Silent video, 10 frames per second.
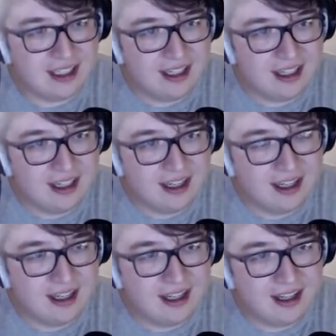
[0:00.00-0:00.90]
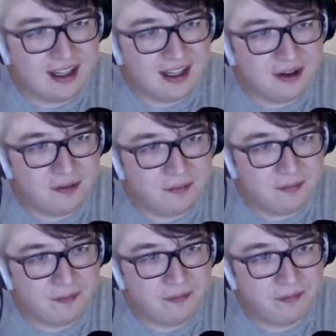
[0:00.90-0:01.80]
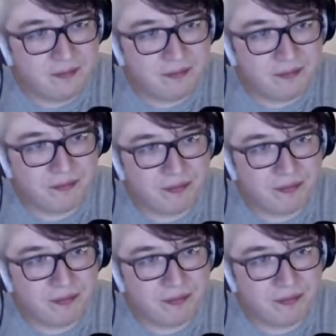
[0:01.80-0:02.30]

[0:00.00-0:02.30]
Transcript: This person isn't speaking.